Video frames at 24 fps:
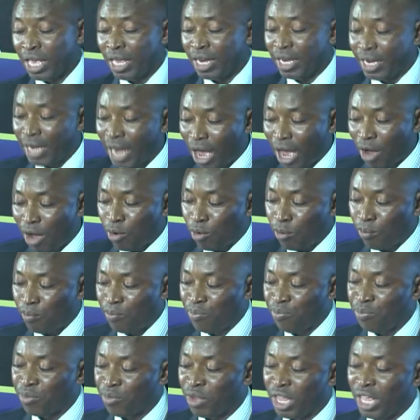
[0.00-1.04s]
Now,
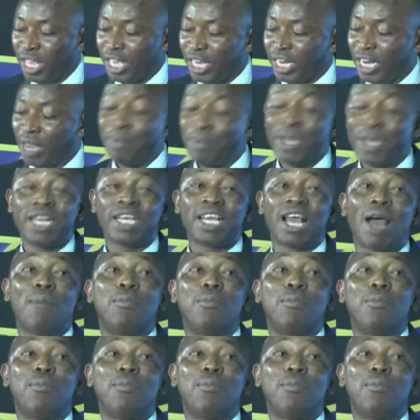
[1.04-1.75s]
the medical